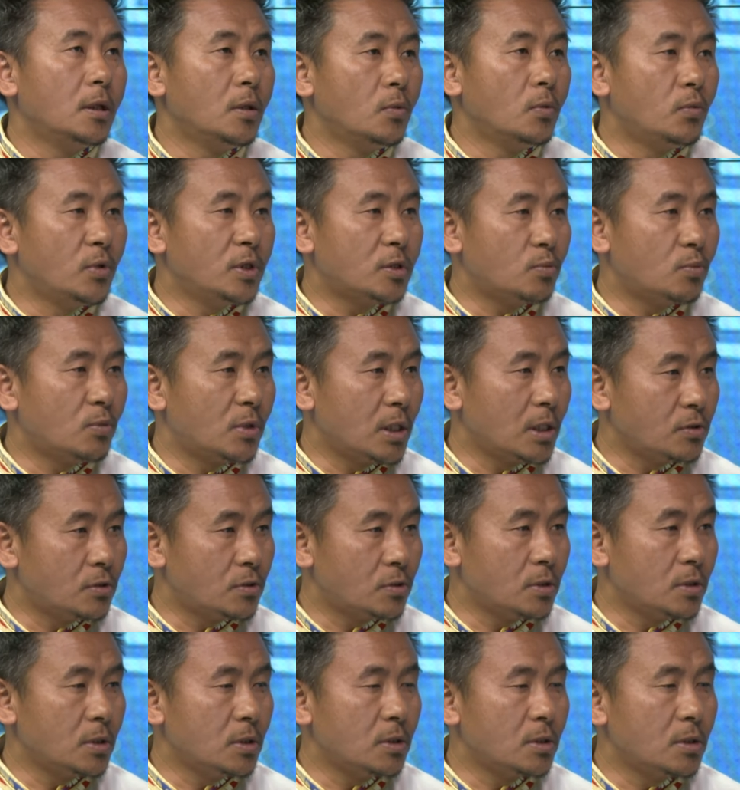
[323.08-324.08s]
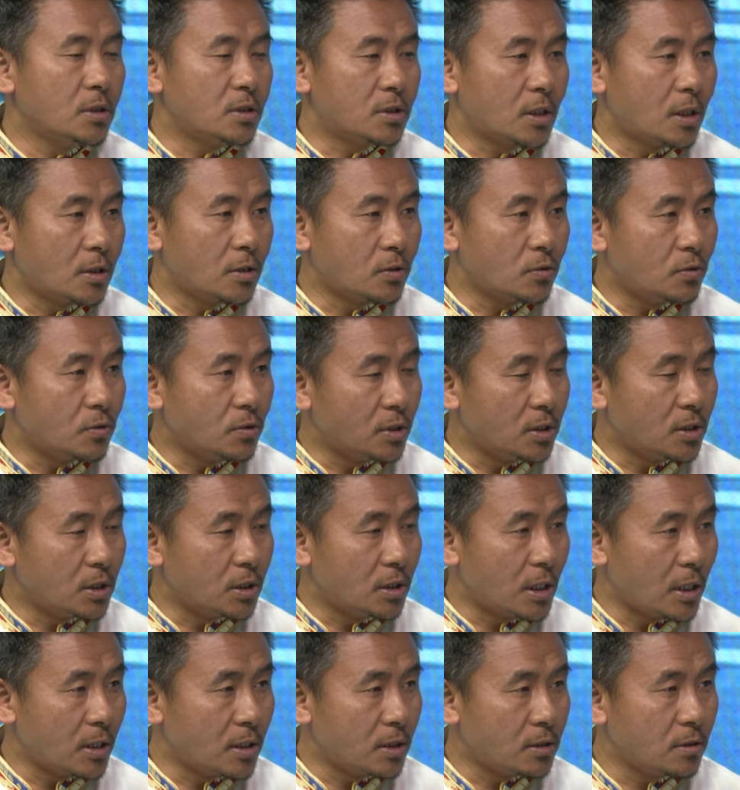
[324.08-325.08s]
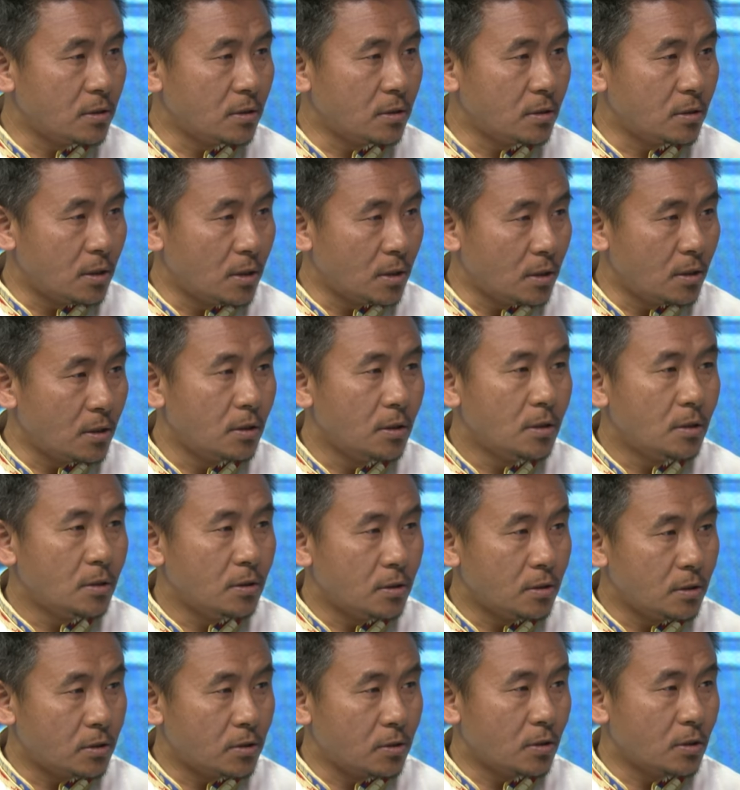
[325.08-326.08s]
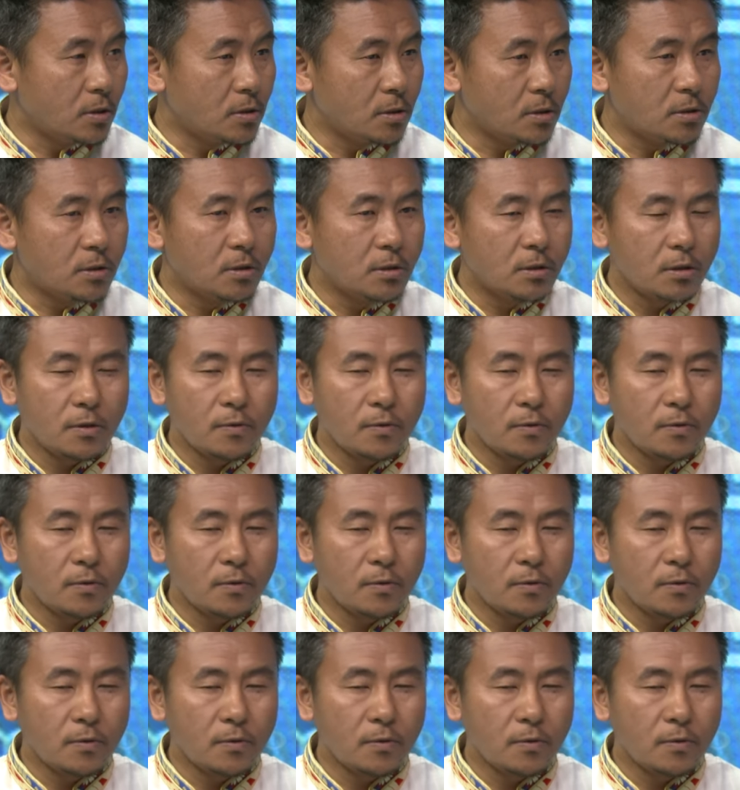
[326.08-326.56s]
which monastery started to digitize in their resources.